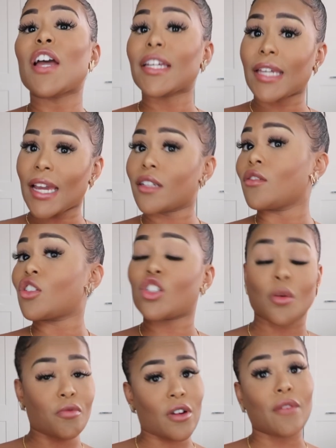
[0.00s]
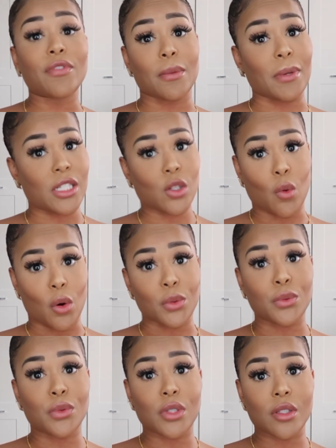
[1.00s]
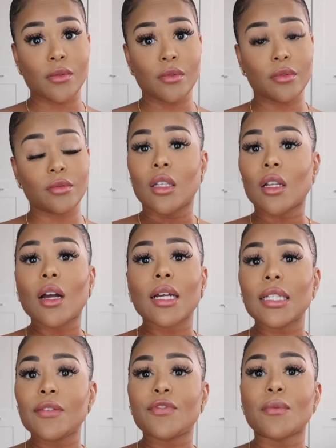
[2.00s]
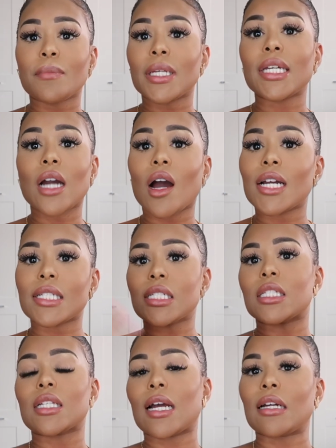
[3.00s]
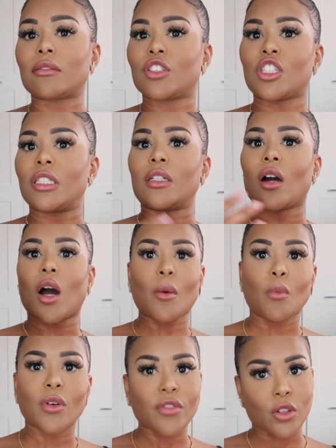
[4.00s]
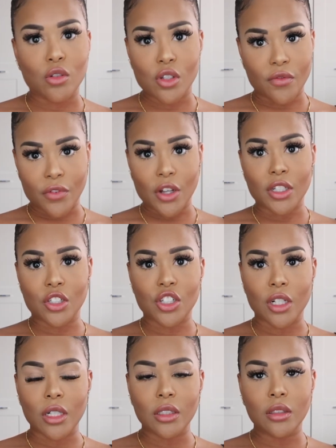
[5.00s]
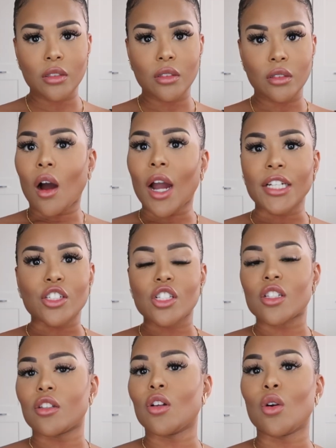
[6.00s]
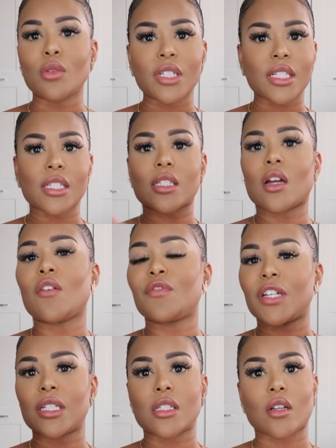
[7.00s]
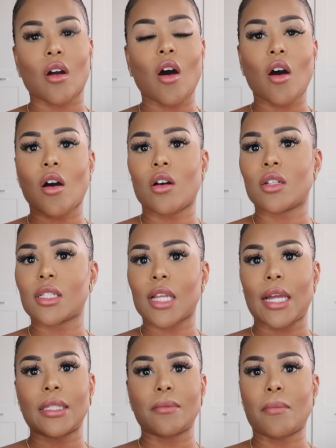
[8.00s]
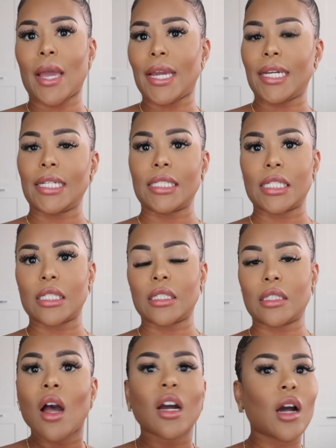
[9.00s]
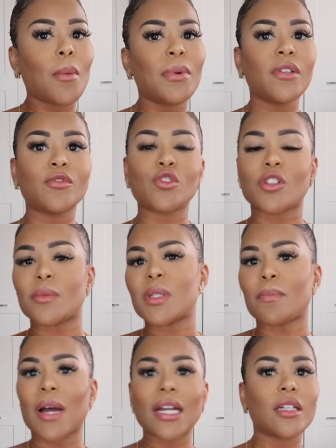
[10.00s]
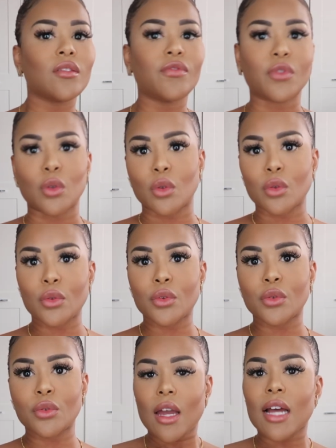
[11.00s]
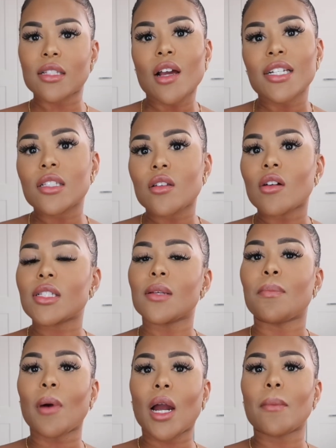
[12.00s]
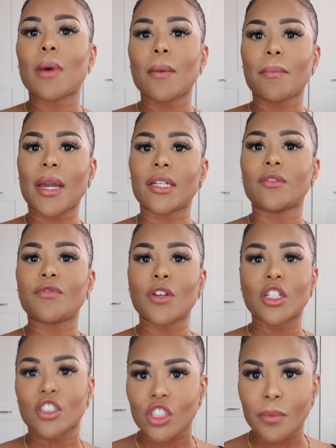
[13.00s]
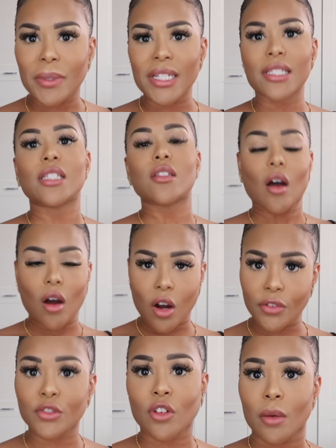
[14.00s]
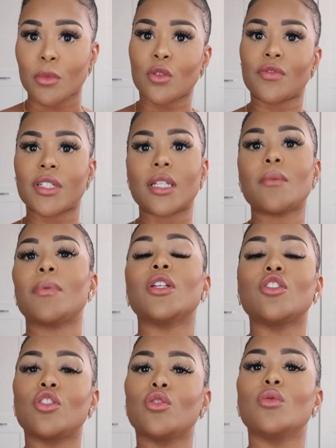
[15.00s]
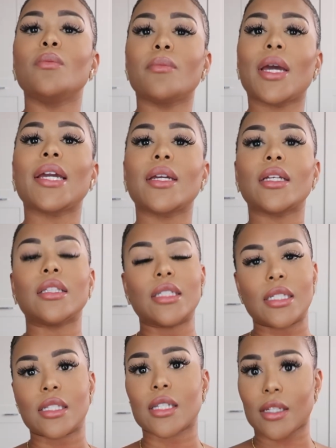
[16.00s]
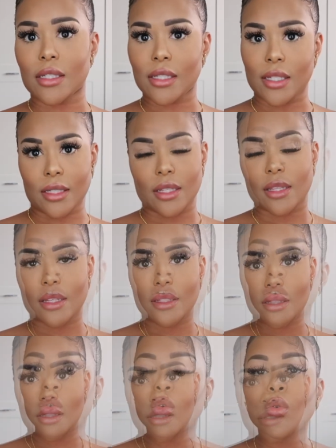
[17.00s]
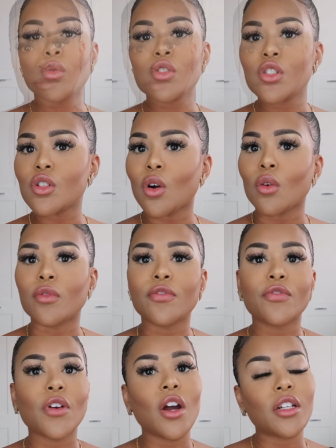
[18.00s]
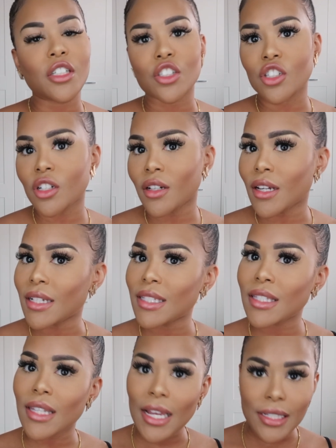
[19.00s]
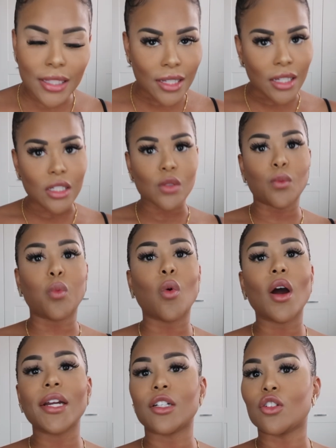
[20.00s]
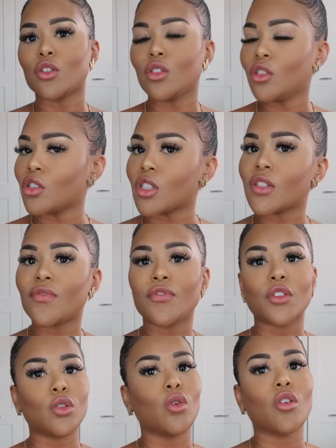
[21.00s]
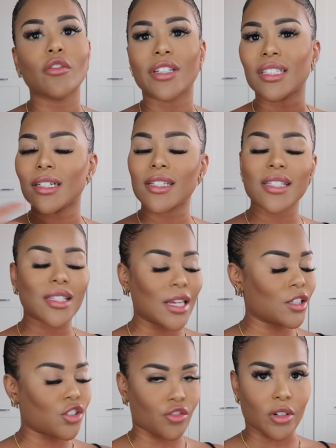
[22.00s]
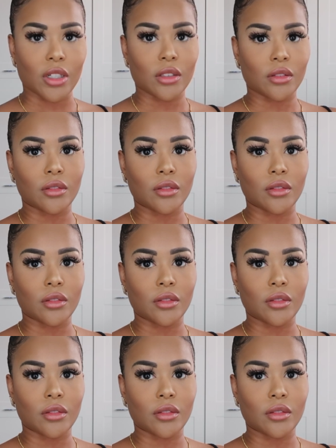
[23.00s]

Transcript: Again, shop around for the best quotes. Luckily for me, I didn't actually come with a lot of furniture. I just loaded stuff into cars and made a couple of trips back and forth as I started buying my main furniture pieces after I moved in, but you may need to consider this. Also, furniture, aesthetics, white goods, flooring, etc.